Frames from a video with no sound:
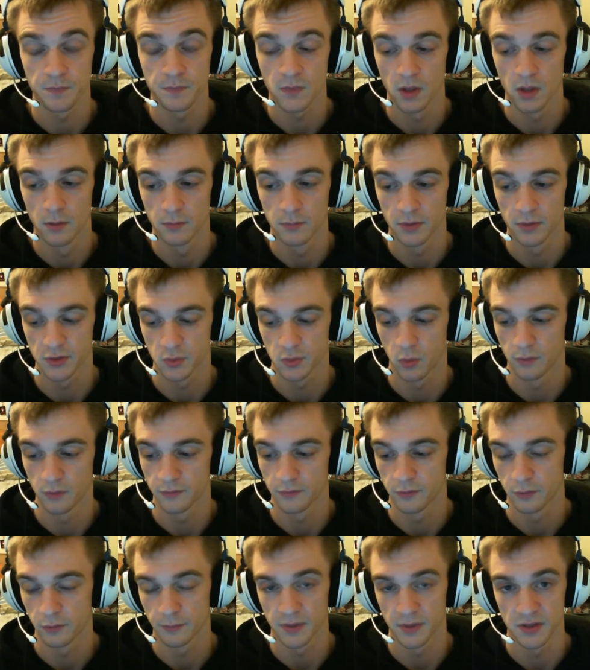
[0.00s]
plus 1 for
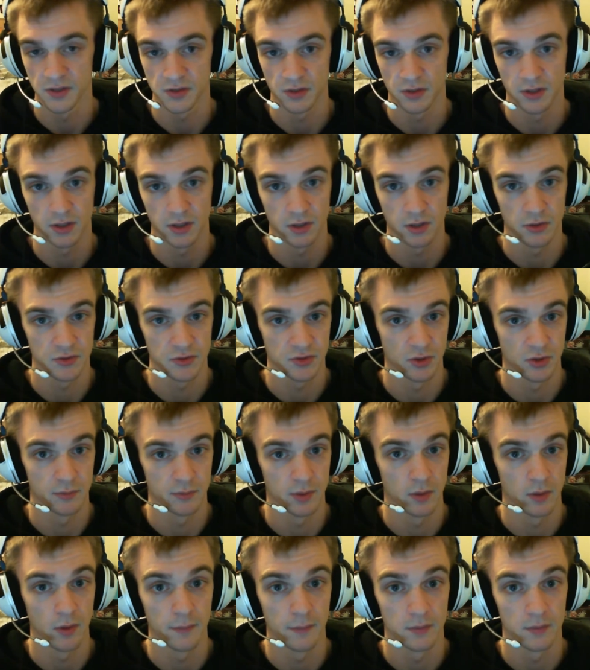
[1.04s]
a pistol and close combat
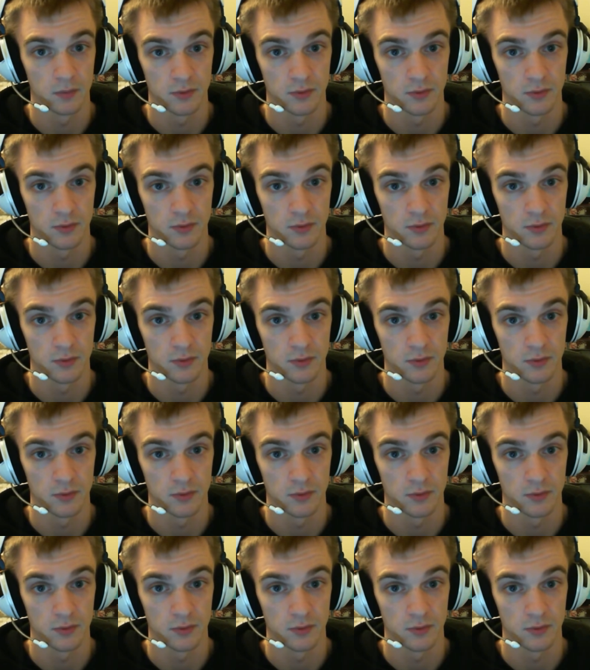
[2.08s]
weapon.